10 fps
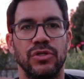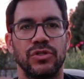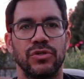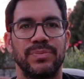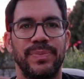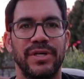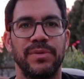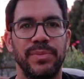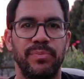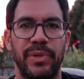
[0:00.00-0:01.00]
So it's better
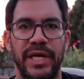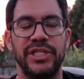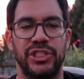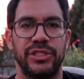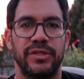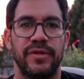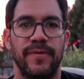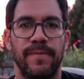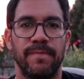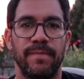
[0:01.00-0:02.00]
to be patient.
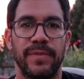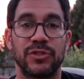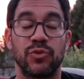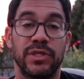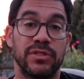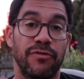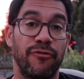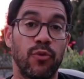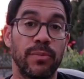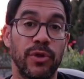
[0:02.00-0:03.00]
That's why this is a
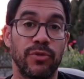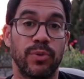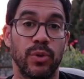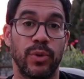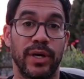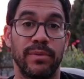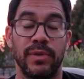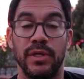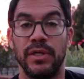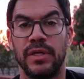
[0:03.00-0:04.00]
4-month program.
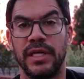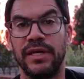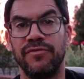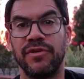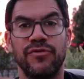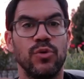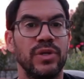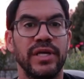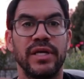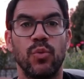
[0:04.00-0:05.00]
Even if you
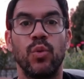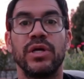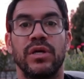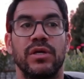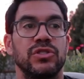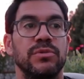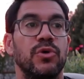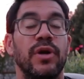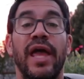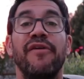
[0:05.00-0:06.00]
only get 1
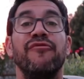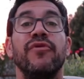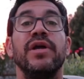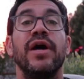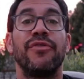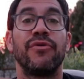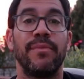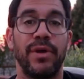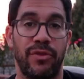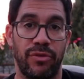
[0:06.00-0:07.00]
customer every other
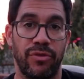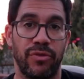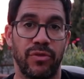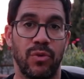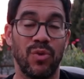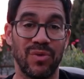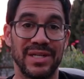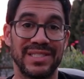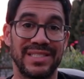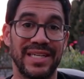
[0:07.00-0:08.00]
month, or
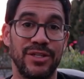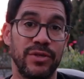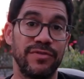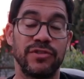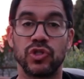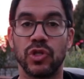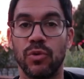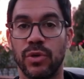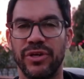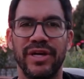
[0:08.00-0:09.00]
let's say you're even
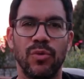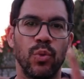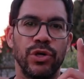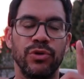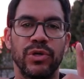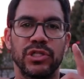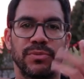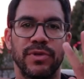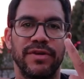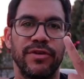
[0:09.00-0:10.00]
slower, you get 1 new
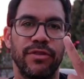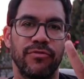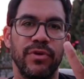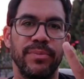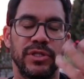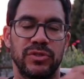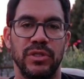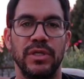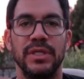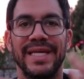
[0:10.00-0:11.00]
customer every 3
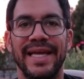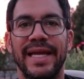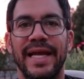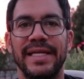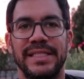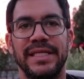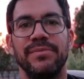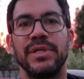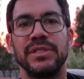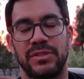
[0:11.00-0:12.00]
months. In
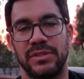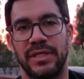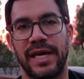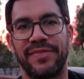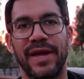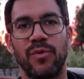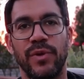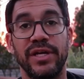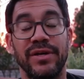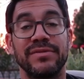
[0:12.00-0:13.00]
18 months, at that
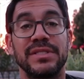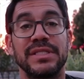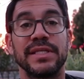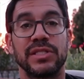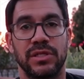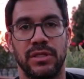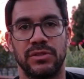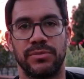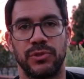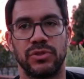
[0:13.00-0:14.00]
rate, you have 6
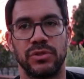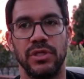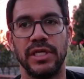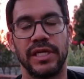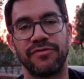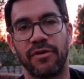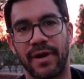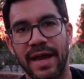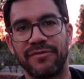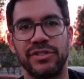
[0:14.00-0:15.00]
customers. If
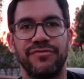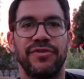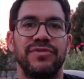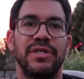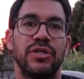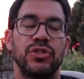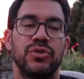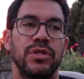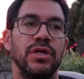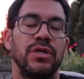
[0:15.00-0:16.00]
they're averaging
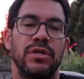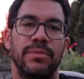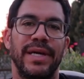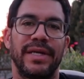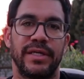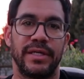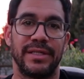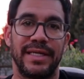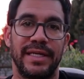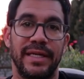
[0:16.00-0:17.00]
$1,500, you're making,
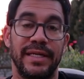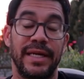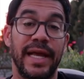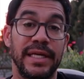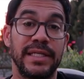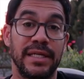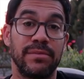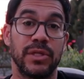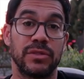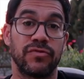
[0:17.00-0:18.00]
in
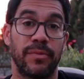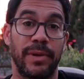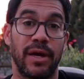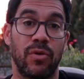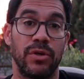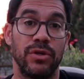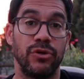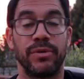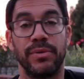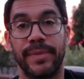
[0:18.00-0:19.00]
18 months from now,
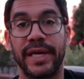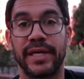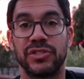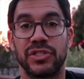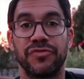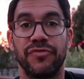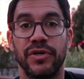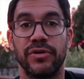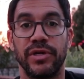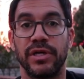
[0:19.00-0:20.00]
you can be making a
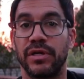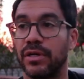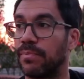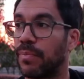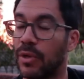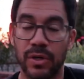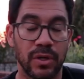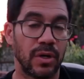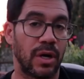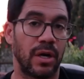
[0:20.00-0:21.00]
6-figure income
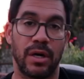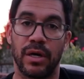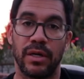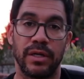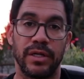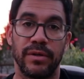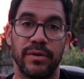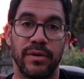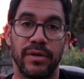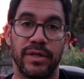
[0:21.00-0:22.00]

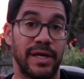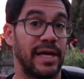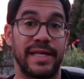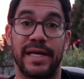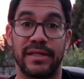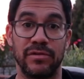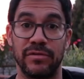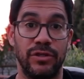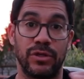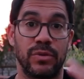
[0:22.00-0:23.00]
at that,
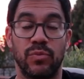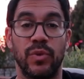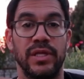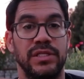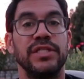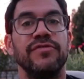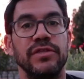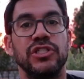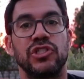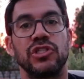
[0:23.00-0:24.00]

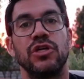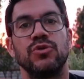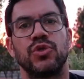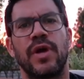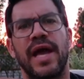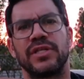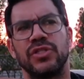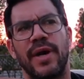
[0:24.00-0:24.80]
relatively slow track.